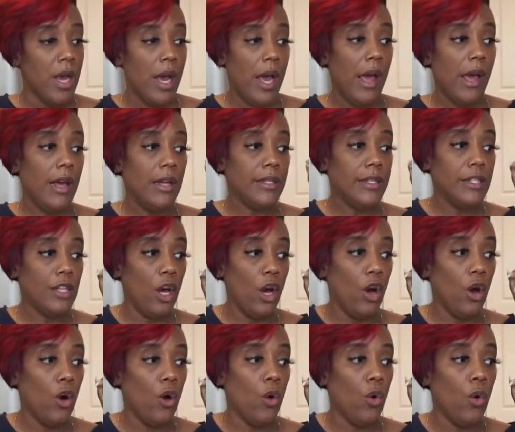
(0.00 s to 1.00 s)
And
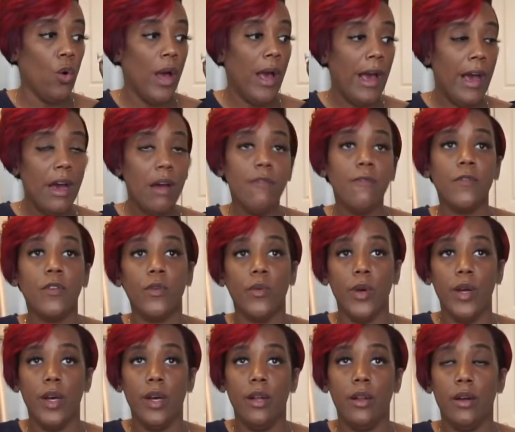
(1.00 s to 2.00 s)
so
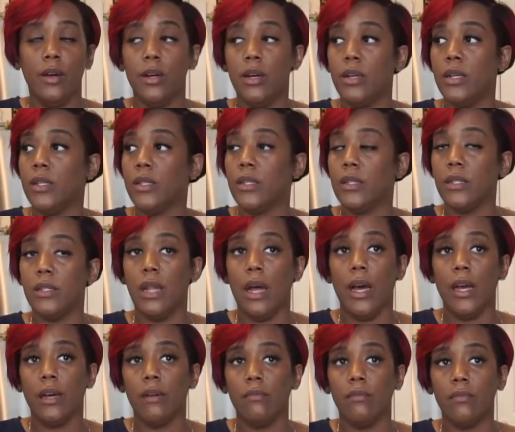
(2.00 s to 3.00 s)
after it,
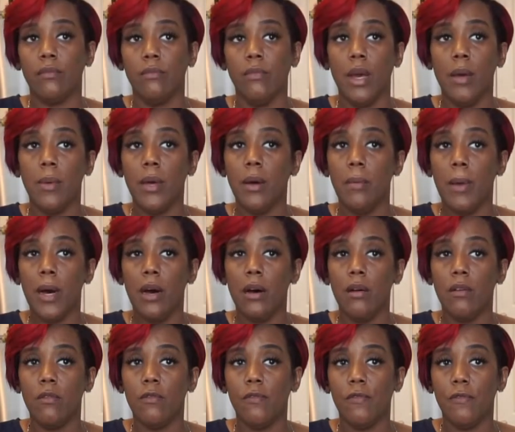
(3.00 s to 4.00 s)
like maybe
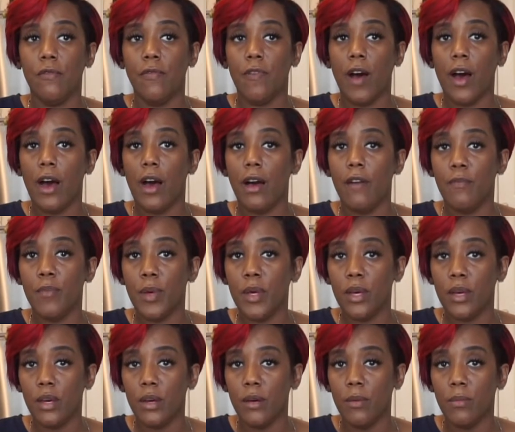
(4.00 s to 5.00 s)
about 5
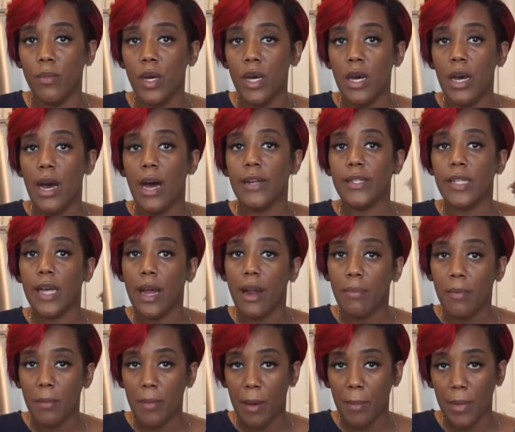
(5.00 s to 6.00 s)
p.m., I sat
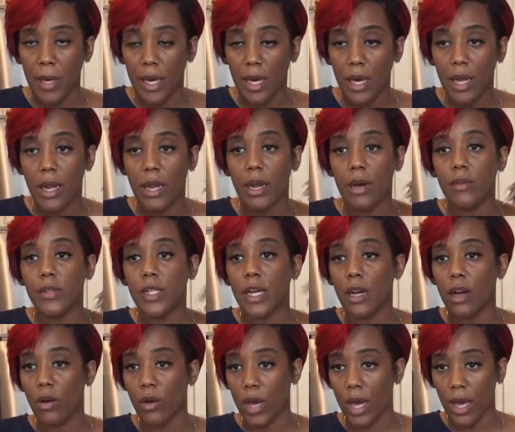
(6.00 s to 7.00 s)
up in my bed and I was
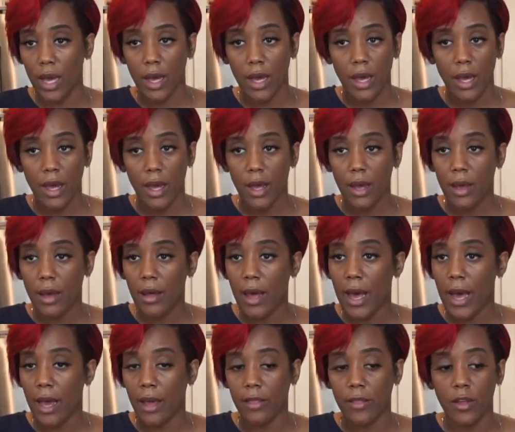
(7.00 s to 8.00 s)
like, okay,
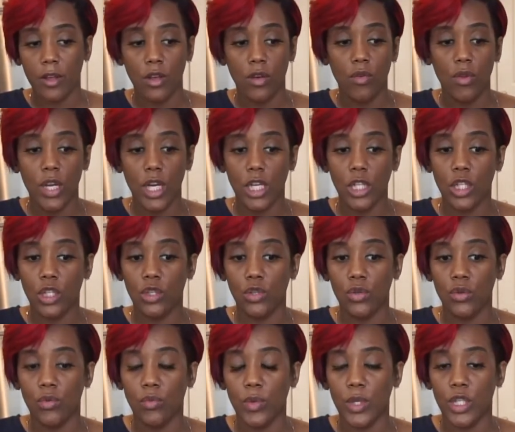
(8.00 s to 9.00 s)
Agatha, you need
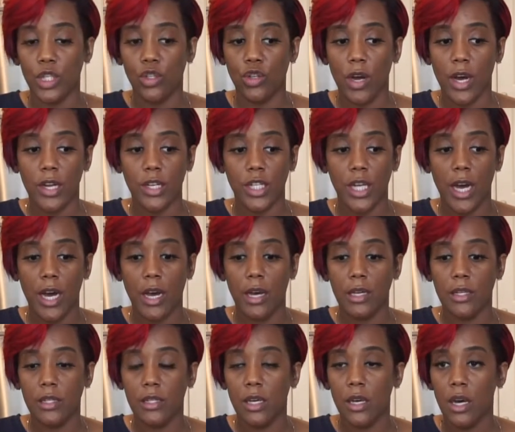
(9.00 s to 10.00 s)
to
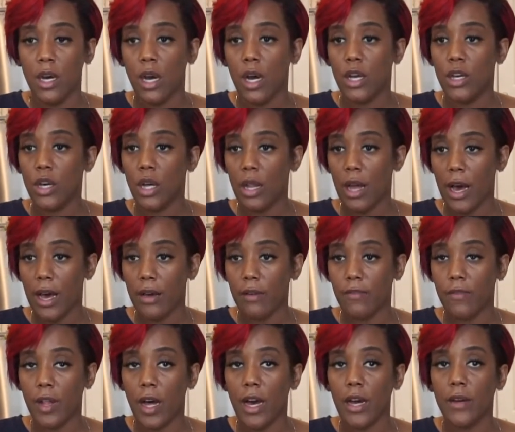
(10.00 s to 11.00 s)
re-strategize your
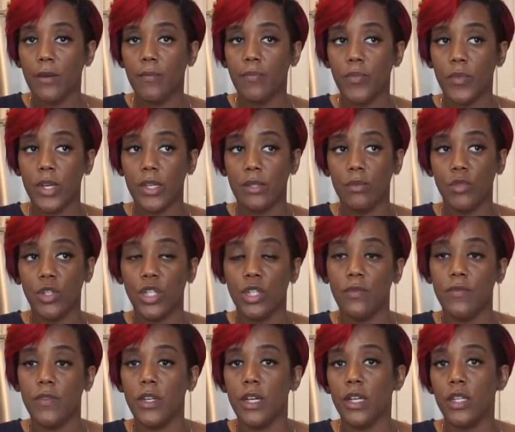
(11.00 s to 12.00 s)
life. Like, there's some
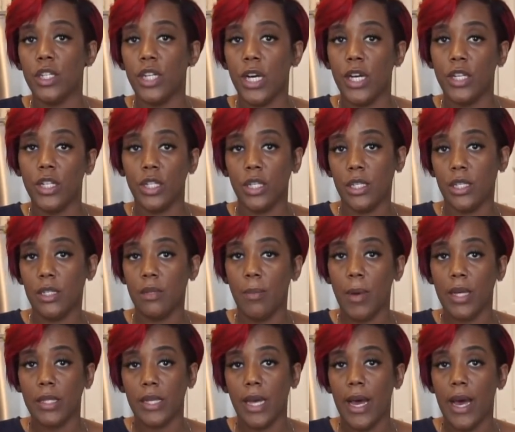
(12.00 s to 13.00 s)
shifting and changing that's
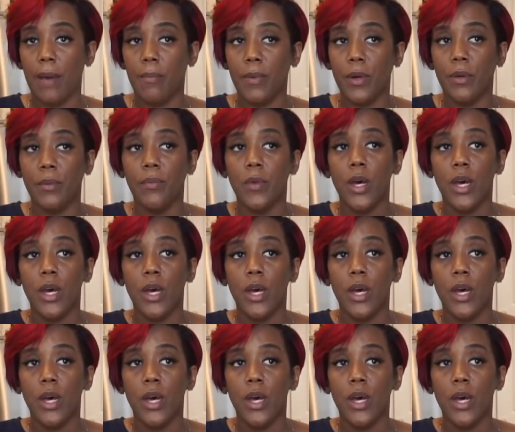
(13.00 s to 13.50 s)
about to happen.